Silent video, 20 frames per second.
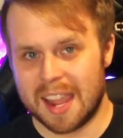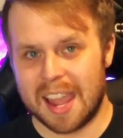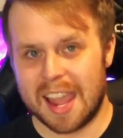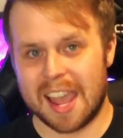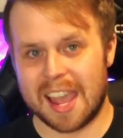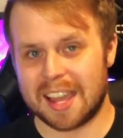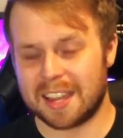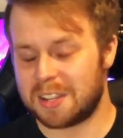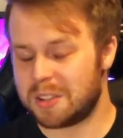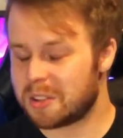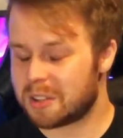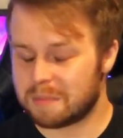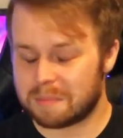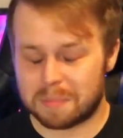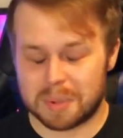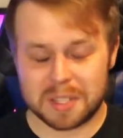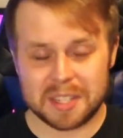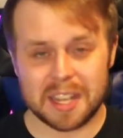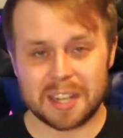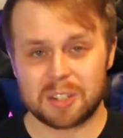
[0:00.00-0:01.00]
and you can
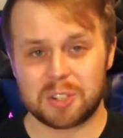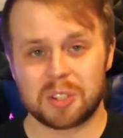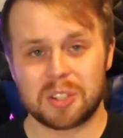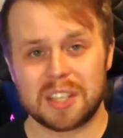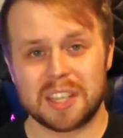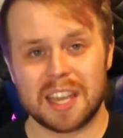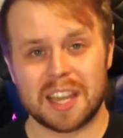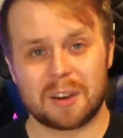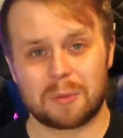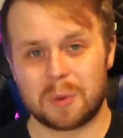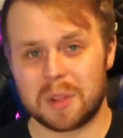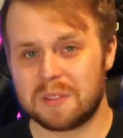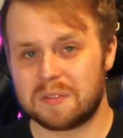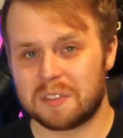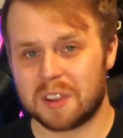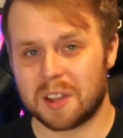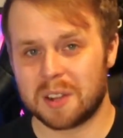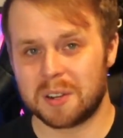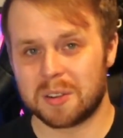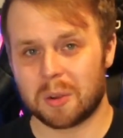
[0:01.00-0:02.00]
potentially get a
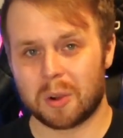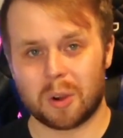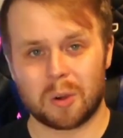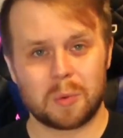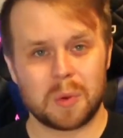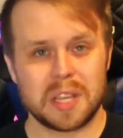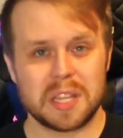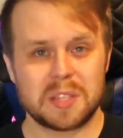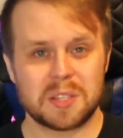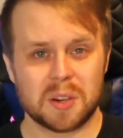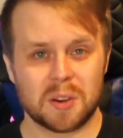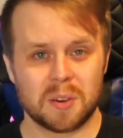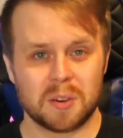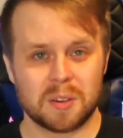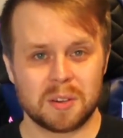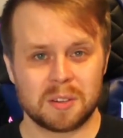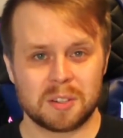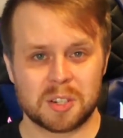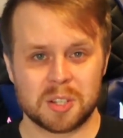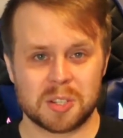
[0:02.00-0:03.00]
refund or a
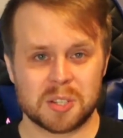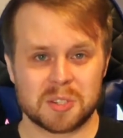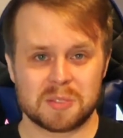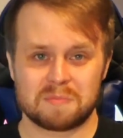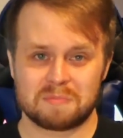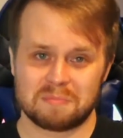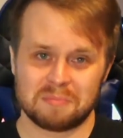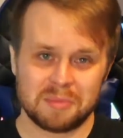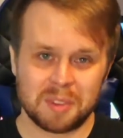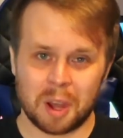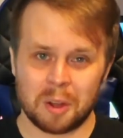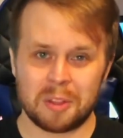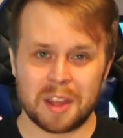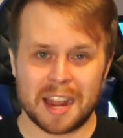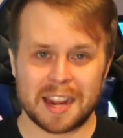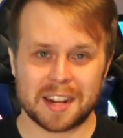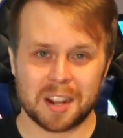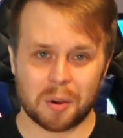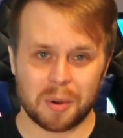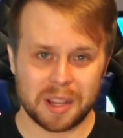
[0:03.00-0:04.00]
return, just know
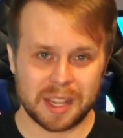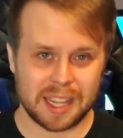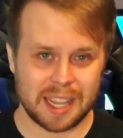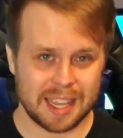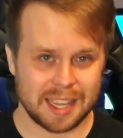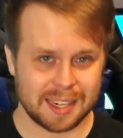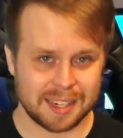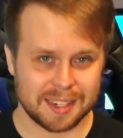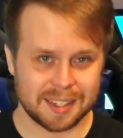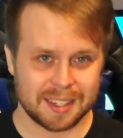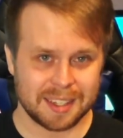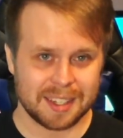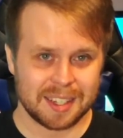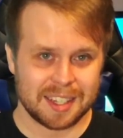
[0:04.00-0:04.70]
that going in.